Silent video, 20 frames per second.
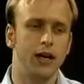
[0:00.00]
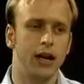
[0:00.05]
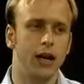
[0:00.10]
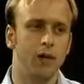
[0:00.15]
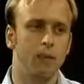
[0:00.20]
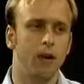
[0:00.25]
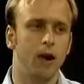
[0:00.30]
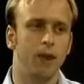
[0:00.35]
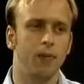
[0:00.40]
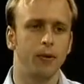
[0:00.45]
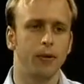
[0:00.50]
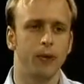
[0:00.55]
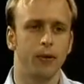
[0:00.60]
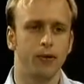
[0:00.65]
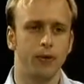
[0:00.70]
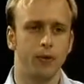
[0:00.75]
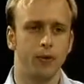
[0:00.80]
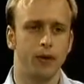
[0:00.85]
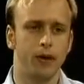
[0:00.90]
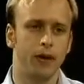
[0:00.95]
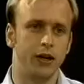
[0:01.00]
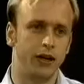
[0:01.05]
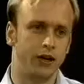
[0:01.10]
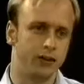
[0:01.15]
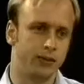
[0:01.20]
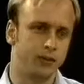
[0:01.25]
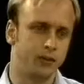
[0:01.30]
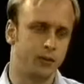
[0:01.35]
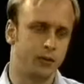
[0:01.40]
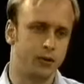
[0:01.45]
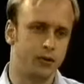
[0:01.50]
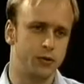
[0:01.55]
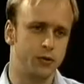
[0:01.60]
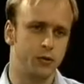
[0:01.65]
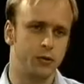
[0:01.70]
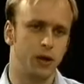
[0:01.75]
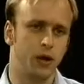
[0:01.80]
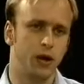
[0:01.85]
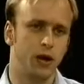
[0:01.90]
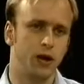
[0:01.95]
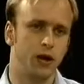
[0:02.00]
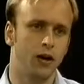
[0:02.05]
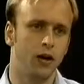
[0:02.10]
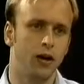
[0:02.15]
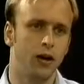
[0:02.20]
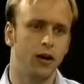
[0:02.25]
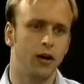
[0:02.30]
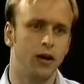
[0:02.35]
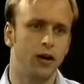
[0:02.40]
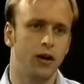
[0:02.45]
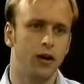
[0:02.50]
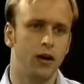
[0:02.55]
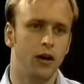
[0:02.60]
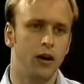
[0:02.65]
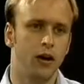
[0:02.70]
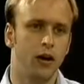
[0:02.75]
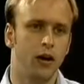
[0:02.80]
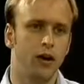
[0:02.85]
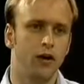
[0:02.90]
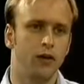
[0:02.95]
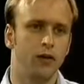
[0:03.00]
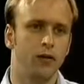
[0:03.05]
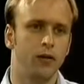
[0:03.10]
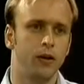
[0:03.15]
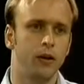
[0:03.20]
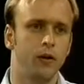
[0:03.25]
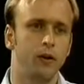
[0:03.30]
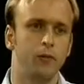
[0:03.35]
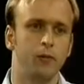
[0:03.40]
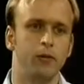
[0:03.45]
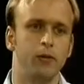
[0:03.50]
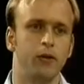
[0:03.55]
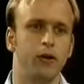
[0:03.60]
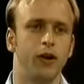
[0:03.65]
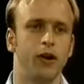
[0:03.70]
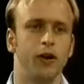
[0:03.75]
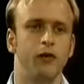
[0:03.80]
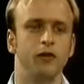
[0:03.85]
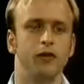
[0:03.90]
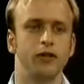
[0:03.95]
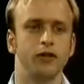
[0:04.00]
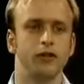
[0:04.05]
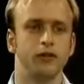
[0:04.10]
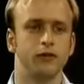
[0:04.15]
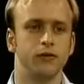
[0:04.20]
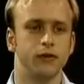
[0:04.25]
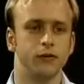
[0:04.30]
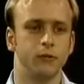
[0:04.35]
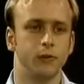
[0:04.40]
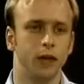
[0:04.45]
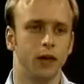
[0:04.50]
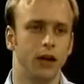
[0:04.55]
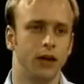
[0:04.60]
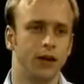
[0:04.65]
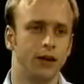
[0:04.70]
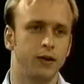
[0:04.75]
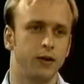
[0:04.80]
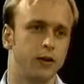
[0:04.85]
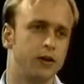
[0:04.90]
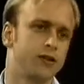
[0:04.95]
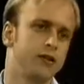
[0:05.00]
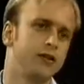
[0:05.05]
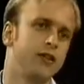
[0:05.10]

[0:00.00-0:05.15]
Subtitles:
He had popularity ratings which he would be very envious of someone like